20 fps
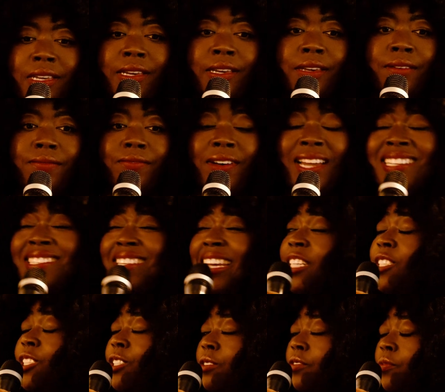the
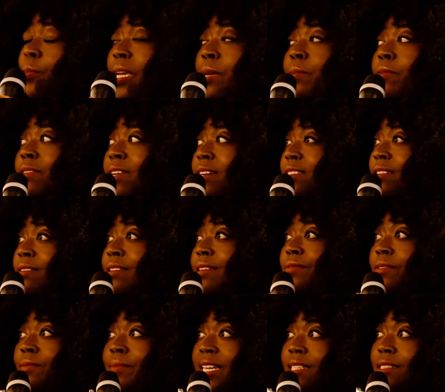validation of people that don't
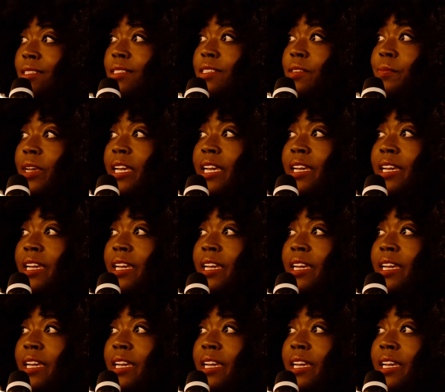even matter to